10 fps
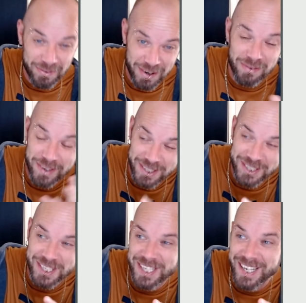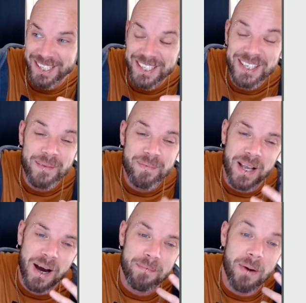everything I just said,
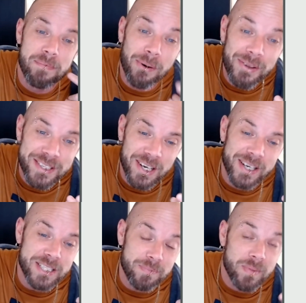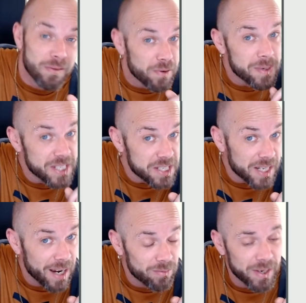I bought the dice from a
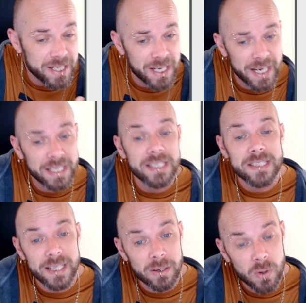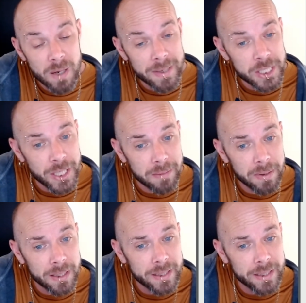discount retailer, so they're quite a bit cheaper.